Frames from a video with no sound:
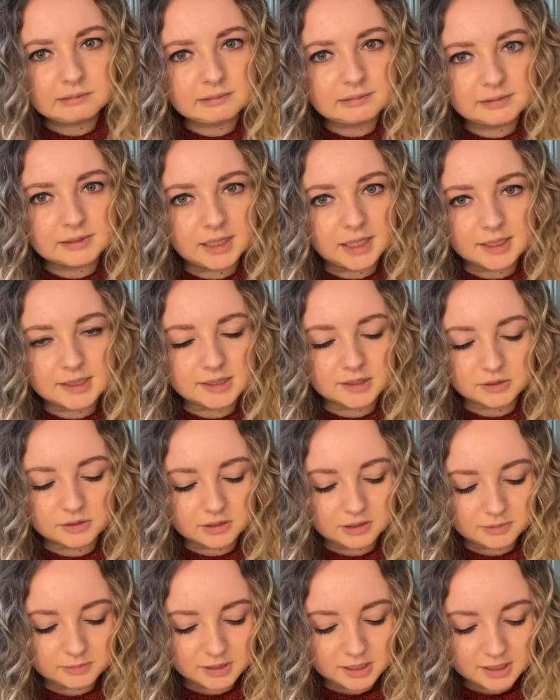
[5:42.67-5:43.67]
That's not going
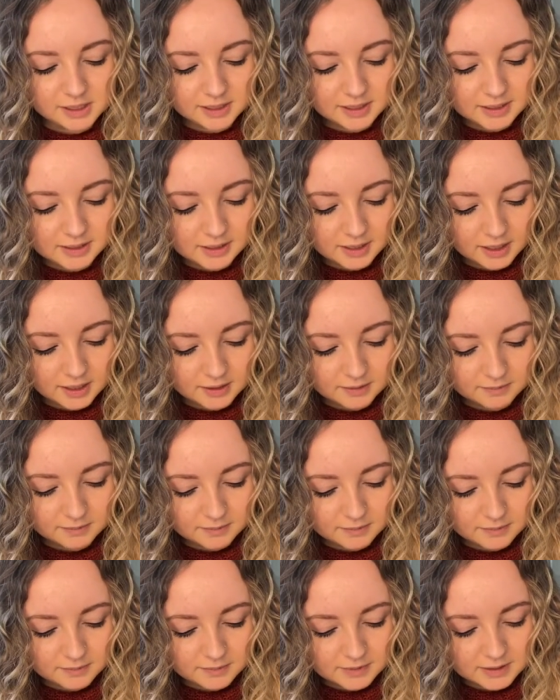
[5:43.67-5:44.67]
to work, is it?
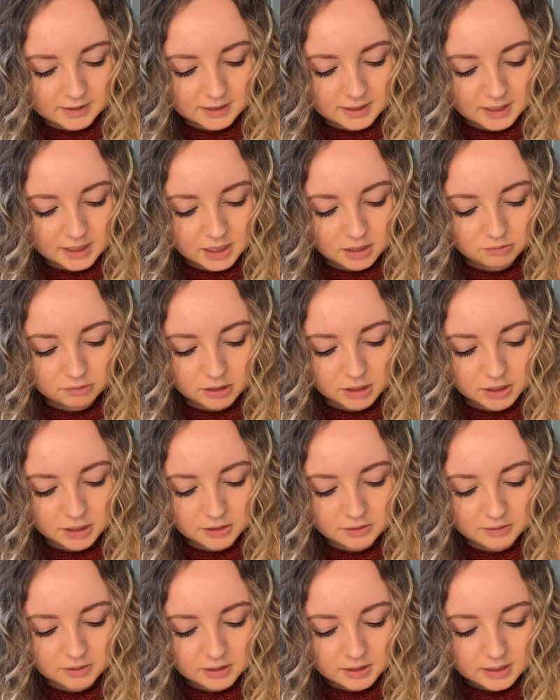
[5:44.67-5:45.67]

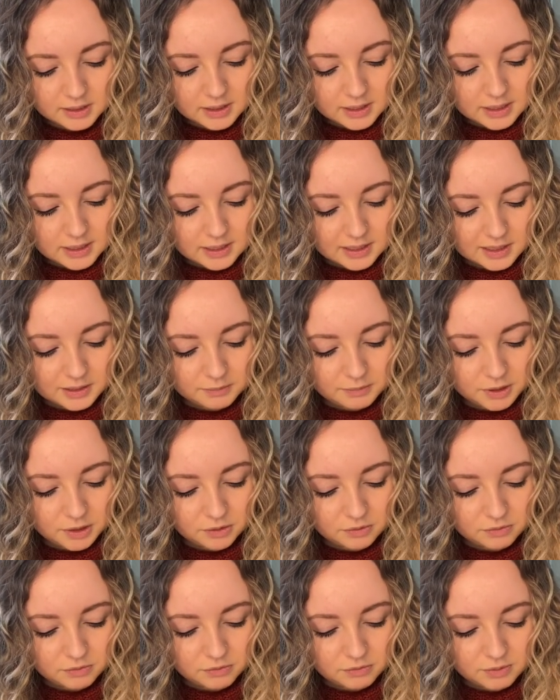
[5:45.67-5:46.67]
0. And then we
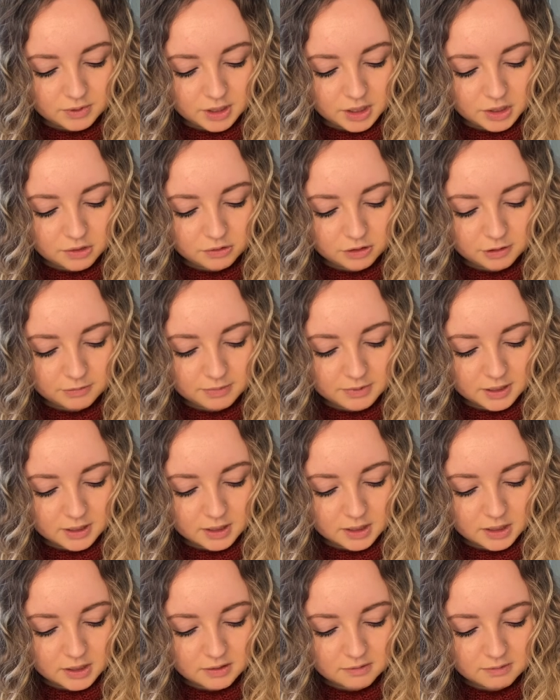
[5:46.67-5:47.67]
regroup that
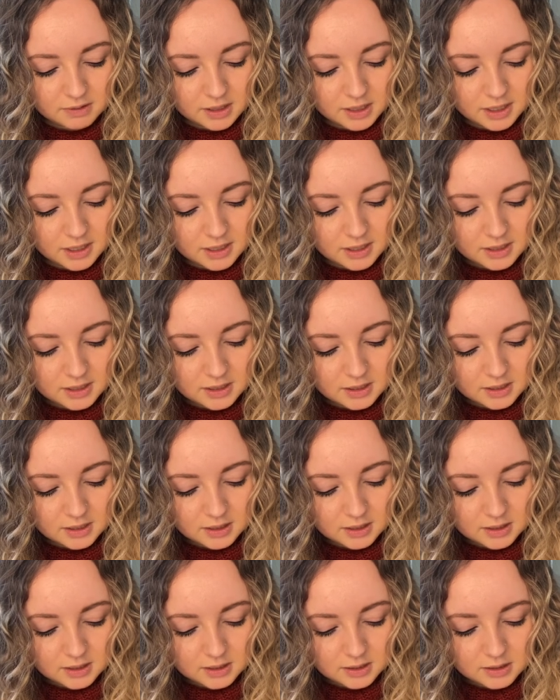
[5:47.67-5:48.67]
3
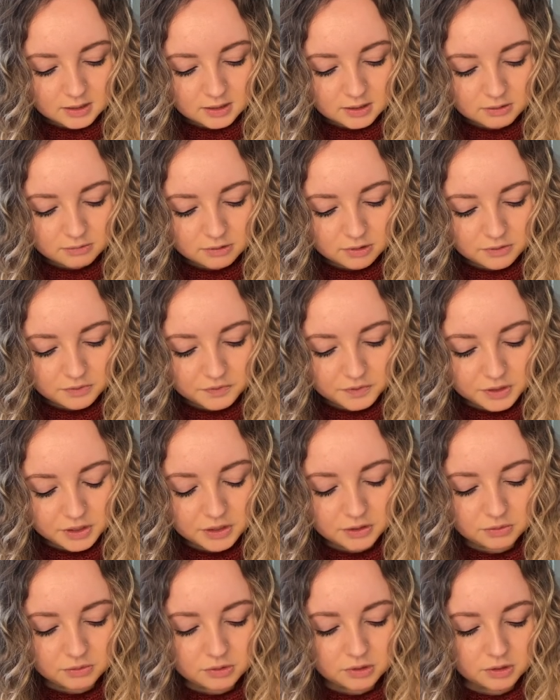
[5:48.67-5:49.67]
to our
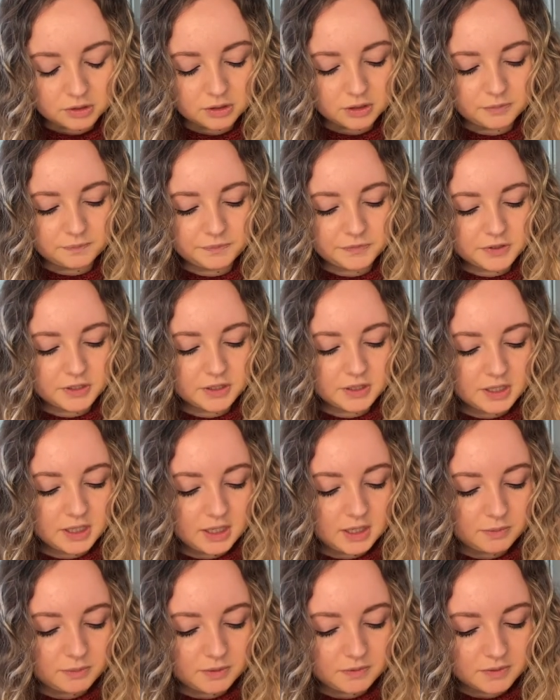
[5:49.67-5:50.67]
final column. So
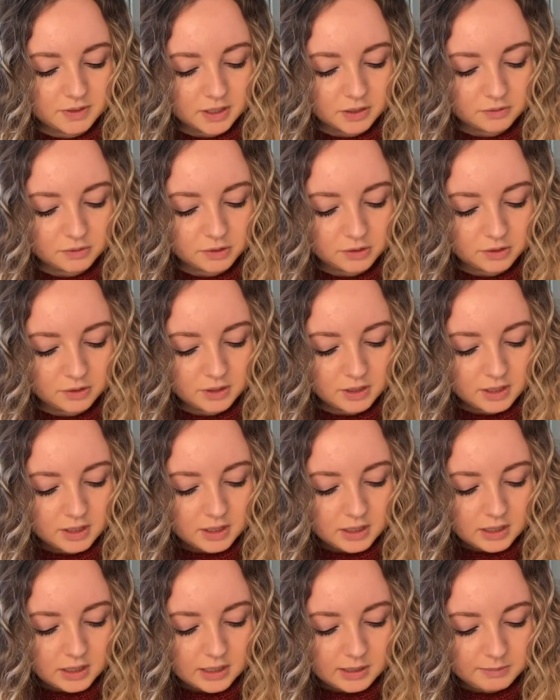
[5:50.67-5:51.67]
here we've now got
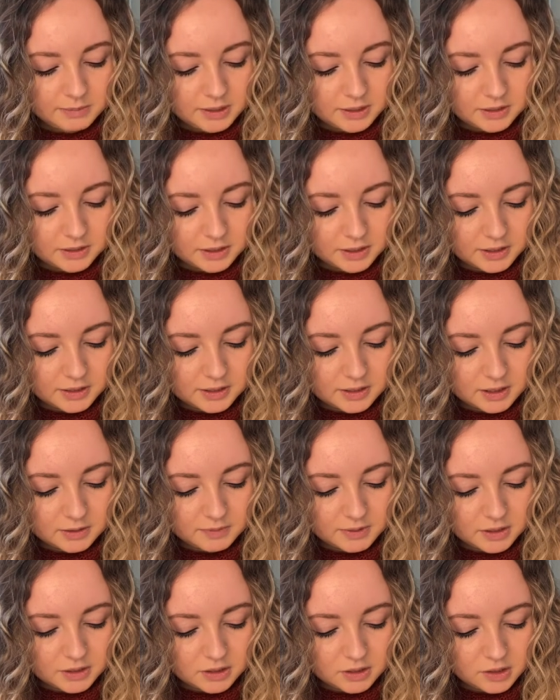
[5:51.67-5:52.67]
how many 9s go
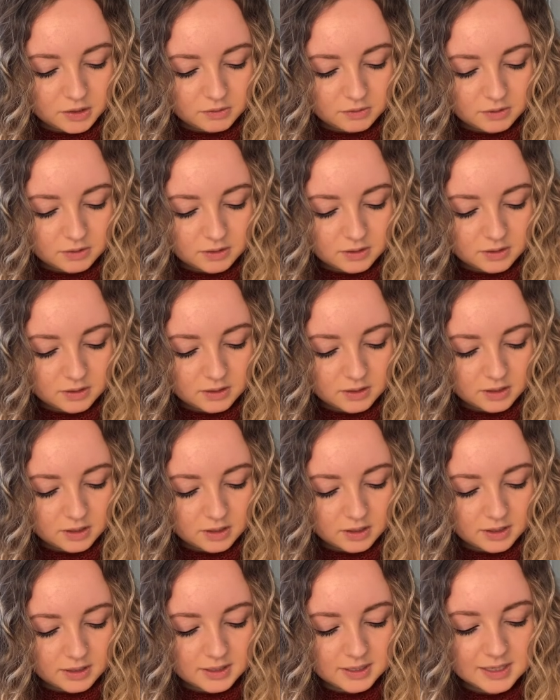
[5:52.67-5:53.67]
into
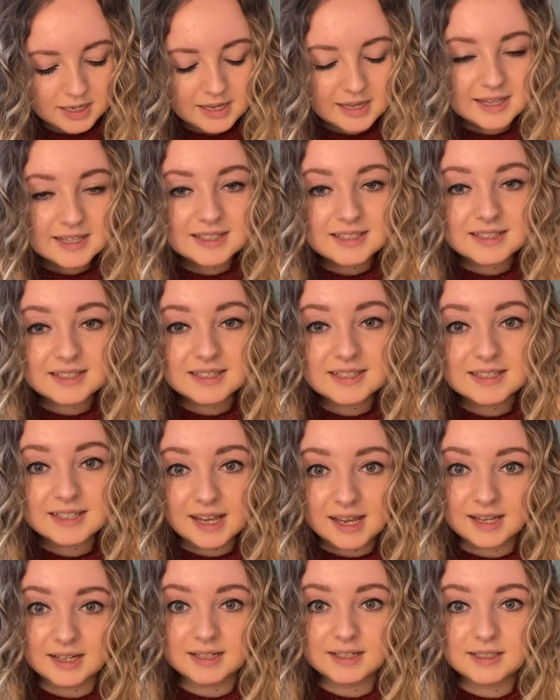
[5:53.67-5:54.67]

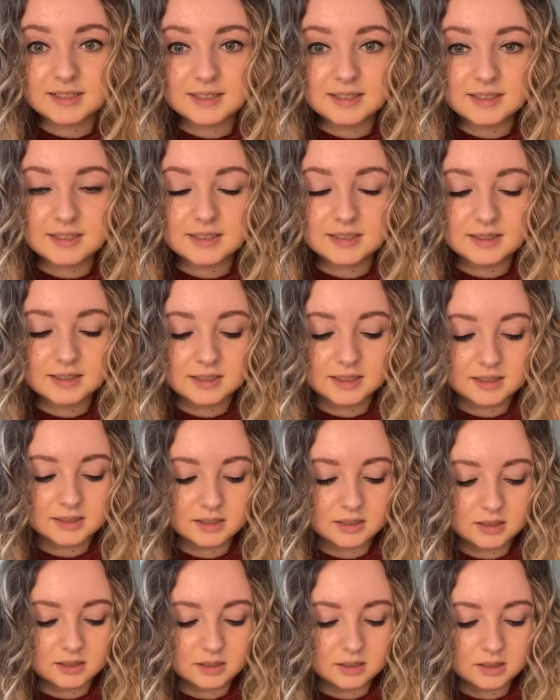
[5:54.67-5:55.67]
36. That's
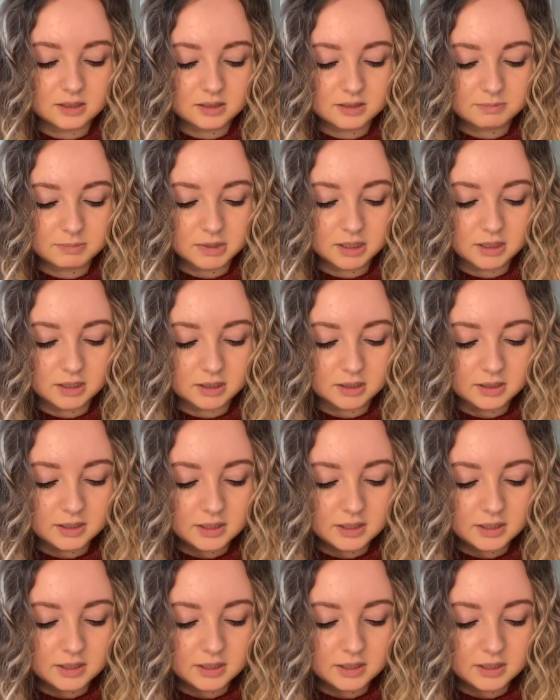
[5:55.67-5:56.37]
our last part.